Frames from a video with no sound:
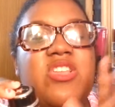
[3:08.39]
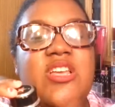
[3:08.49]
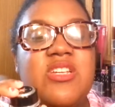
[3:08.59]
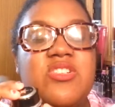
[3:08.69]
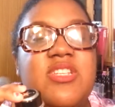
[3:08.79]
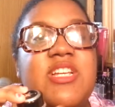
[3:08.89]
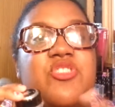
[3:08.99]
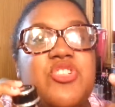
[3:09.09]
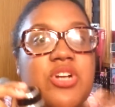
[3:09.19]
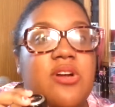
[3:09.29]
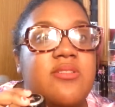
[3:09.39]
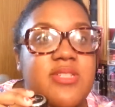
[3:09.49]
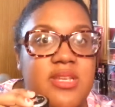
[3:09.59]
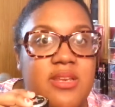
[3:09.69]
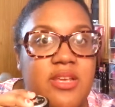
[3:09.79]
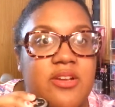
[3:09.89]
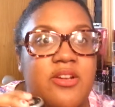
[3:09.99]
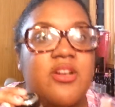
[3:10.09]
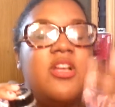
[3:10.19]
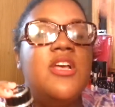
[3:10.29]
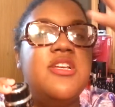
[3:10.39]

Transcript: it is like chunks in here,